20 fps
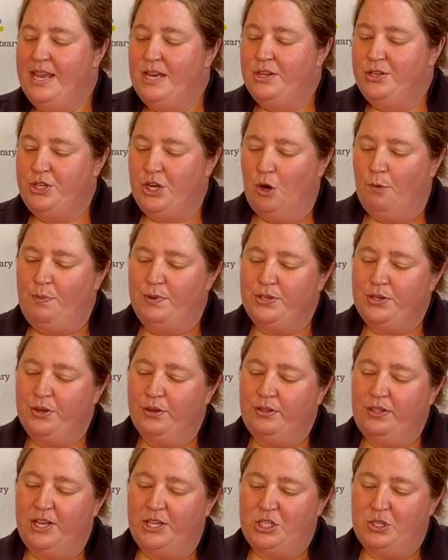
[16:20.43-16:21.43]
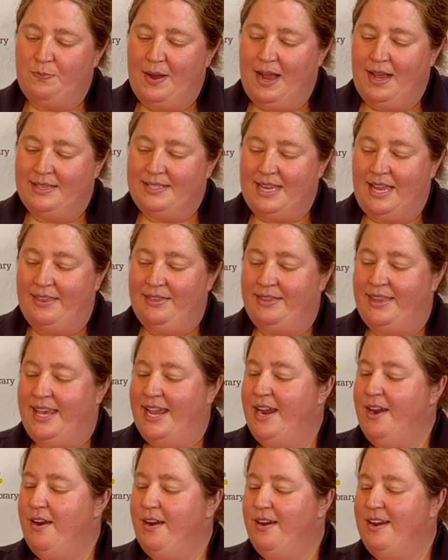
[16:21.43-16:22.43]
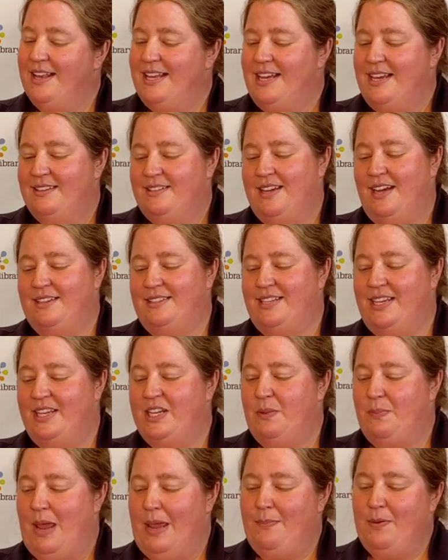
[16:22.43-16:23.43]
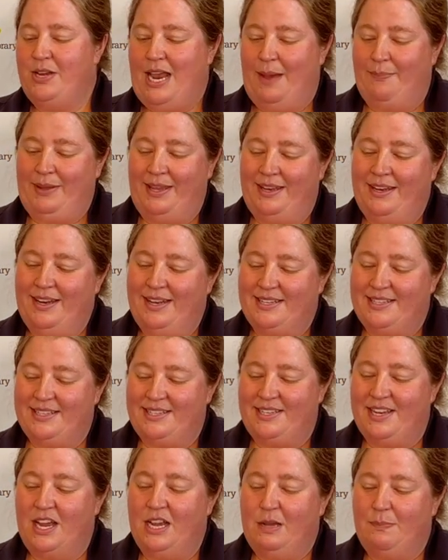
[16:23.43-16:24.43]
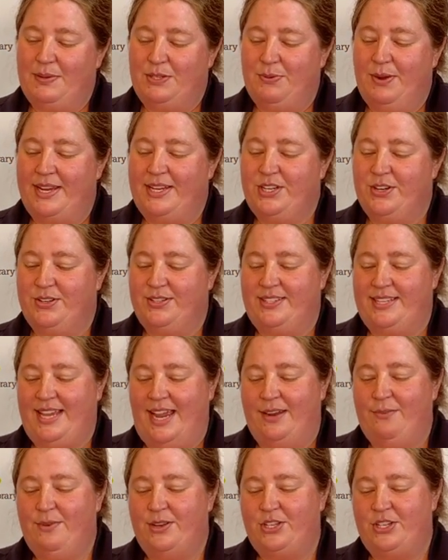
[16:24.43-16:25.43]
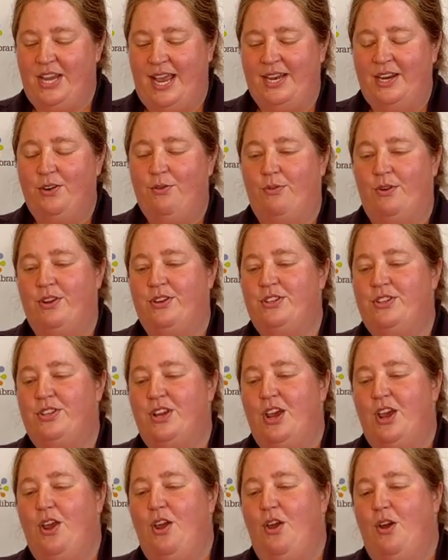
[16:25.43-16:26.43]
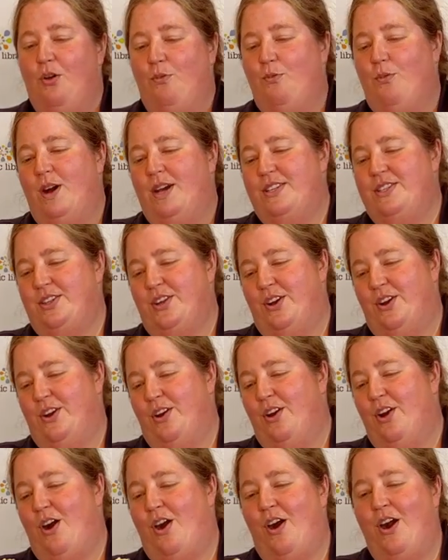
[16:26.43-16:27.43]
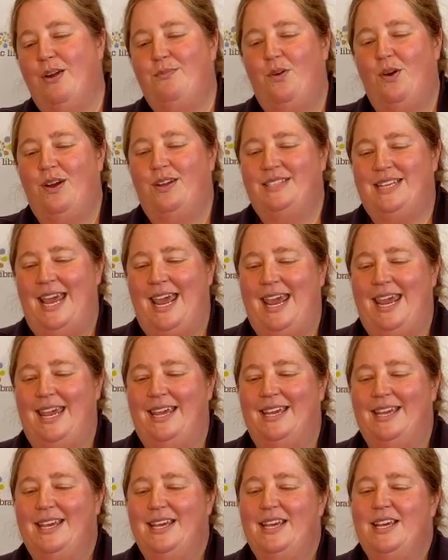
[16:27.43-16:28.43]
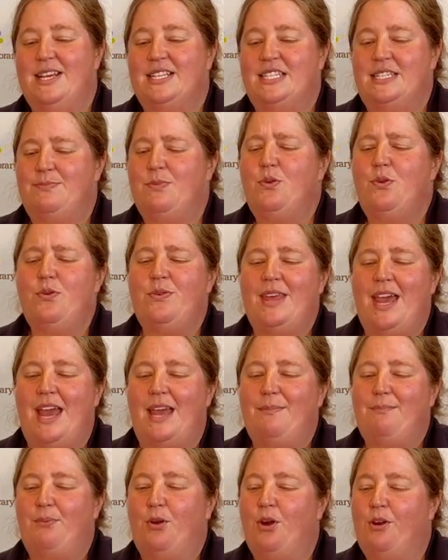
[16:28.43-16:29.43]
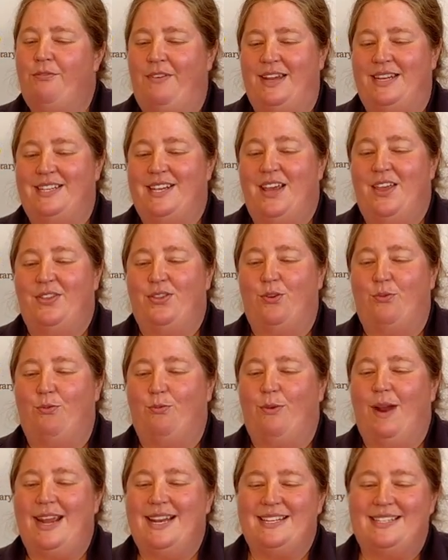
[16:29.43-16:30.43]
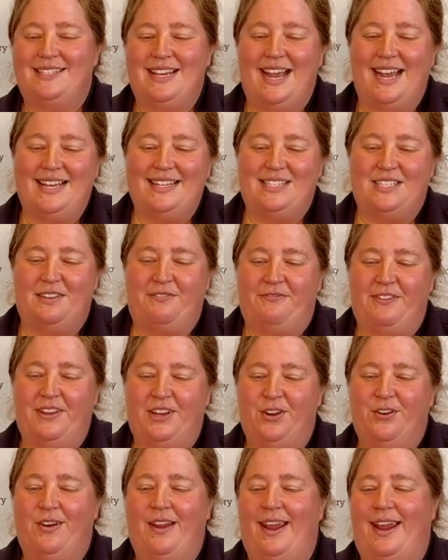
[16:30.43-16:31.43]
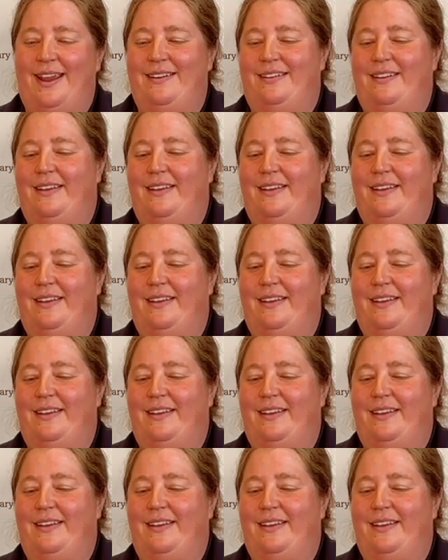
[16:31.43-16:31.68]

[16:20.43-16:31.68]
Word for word: She opened her lunchbox, and there, tucked in a paper napkin, snug between her sandwich and an orange, was her hard boiled egg, smooth and perfect, the right size to fit her hand.